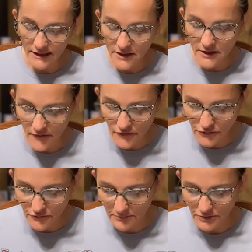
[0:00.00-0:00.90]
And in
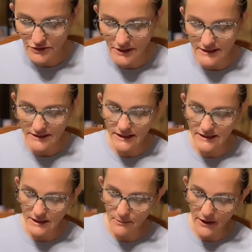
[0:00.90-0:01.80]
another scripture, he
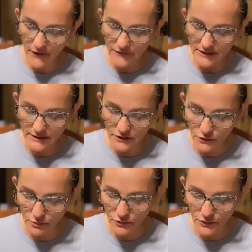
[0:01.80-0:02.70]
says about this
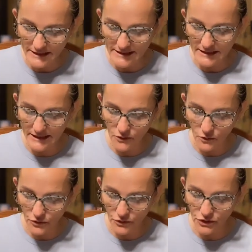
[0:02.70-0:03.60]
new priestly
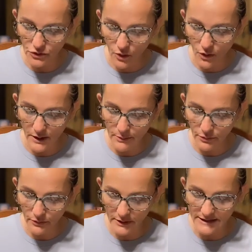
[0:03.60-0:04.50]
order you are a
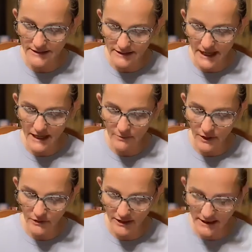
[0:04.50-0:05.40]
priest like
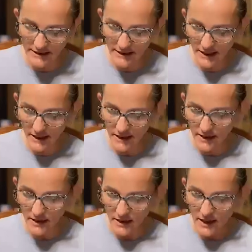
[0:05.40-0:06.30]
Melchizedek,
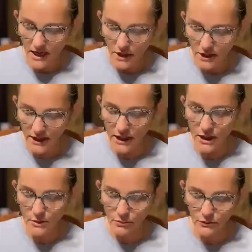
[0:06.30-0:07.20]
a
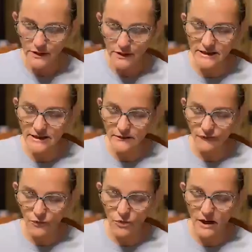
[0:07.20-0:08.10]
king priest
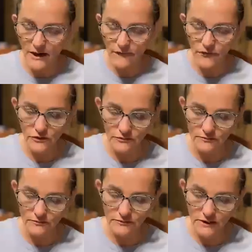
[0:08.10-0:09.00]
forever.
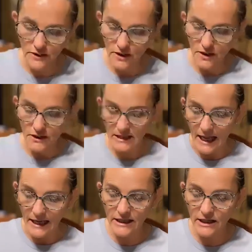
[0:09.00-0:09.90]

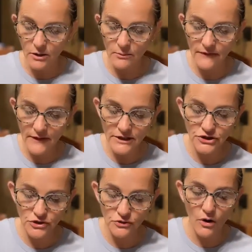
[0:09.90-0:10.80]
Like him, in
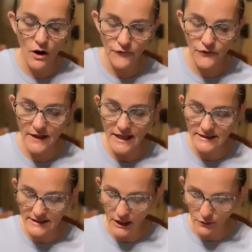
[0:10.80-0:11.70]
that you offered
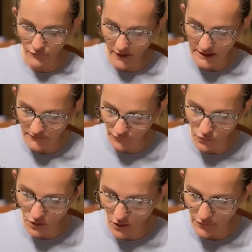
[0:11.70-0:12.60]
that sacrifice
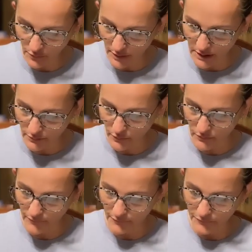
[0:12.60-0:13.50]
for all the
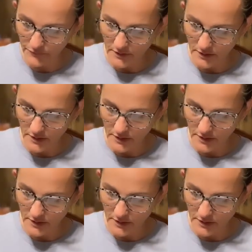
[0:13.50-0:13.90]
people,